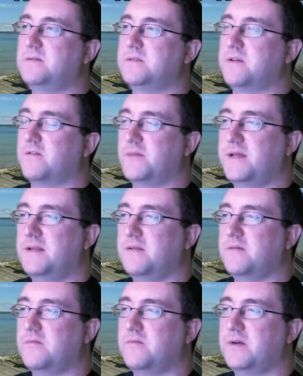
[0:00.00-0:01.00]
So for me,
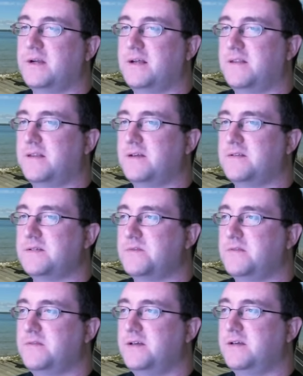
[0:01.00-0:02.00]
what did I think of this
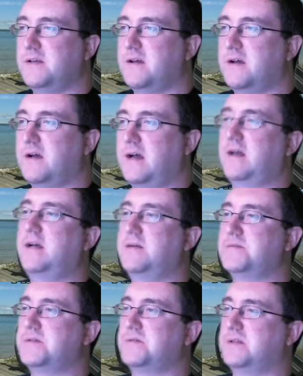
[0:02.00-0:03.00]
movie? I
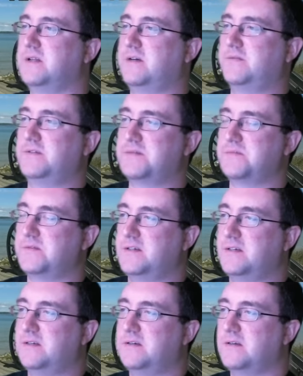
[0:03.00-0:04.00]
absolutely love this
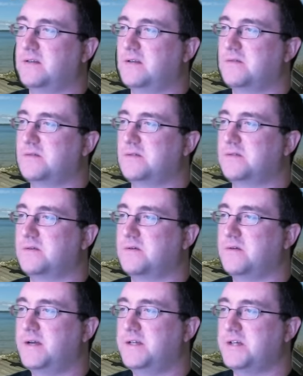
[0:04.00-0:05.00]
movie. I thought it was a
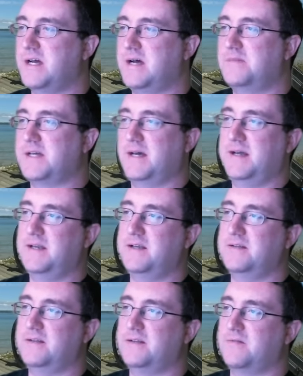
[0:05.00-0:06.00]
great job tying
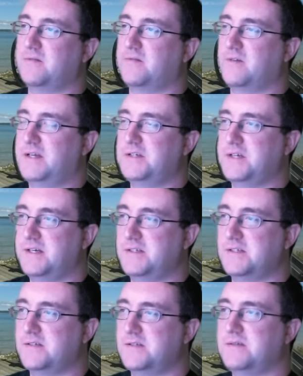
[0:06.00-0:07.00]
in the different
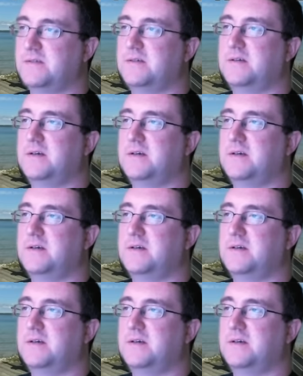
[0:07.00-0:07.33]
franchises.